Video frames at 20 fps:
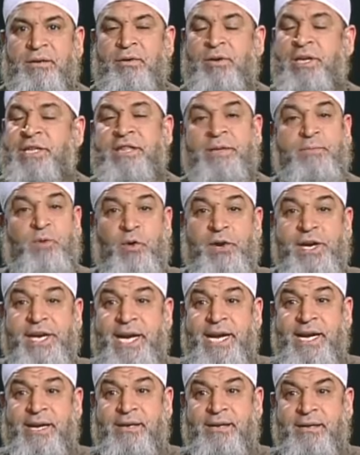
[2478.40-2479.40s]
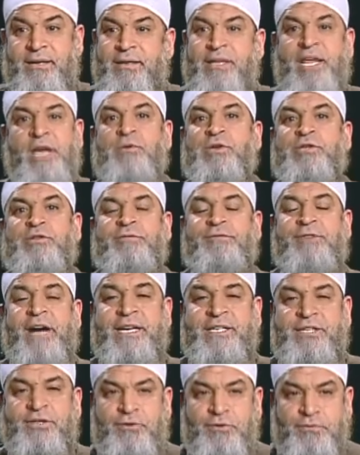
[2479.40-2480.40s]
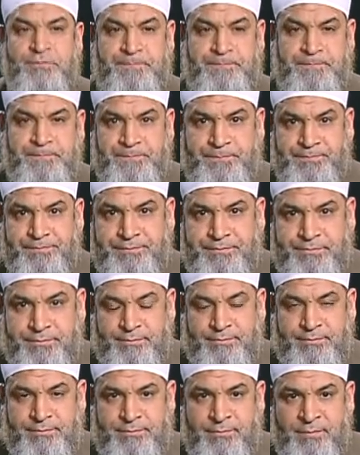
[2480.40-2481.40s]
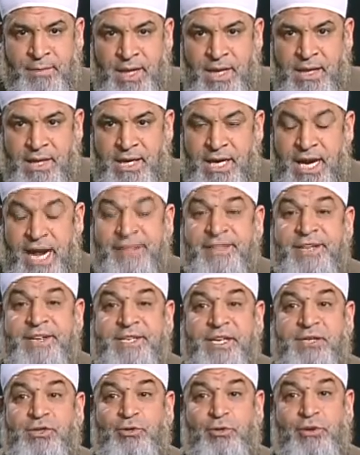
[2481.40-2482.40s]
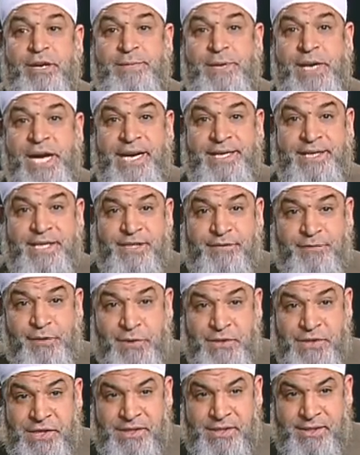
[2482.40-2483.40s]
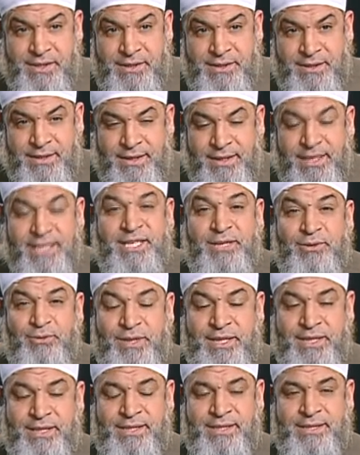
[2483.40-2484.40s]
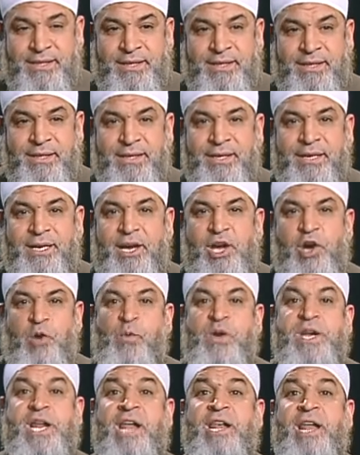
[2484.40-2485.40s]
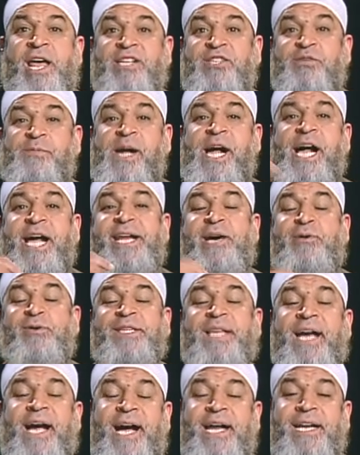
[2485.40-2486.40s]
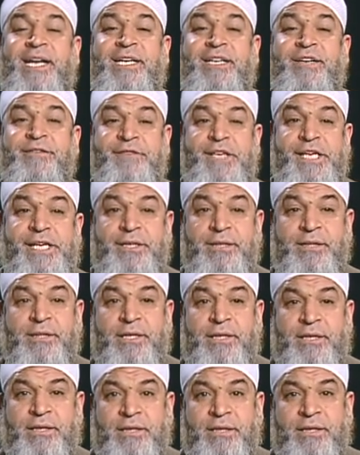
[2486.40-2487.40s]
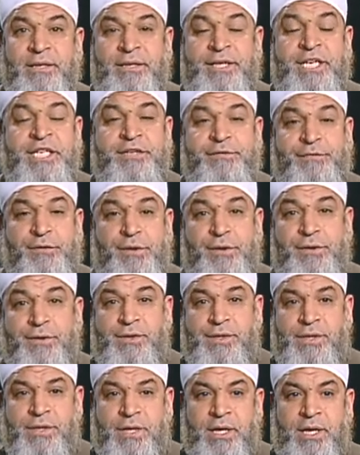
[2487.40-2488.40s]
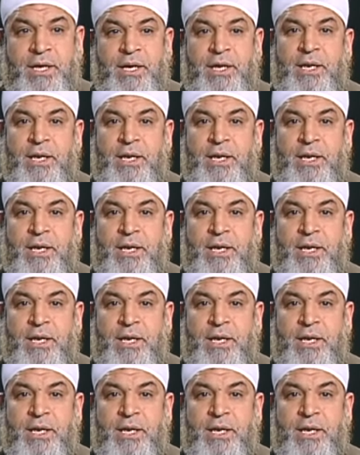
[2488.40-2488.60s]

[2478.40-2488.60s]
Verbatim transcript: or in the morning, they will suffice you. And there is a story behind these verses. Listen to this. When Allah subhanahu wa ta'ala revealed this verse